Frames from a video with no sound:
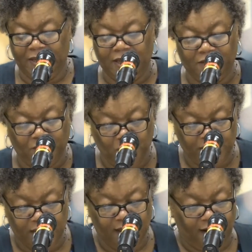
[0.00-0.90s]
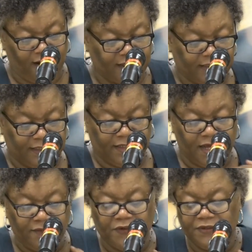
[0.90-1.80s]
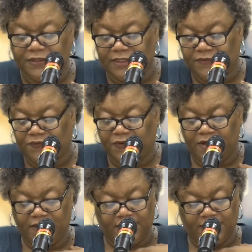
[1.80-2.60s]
If we are the lovers of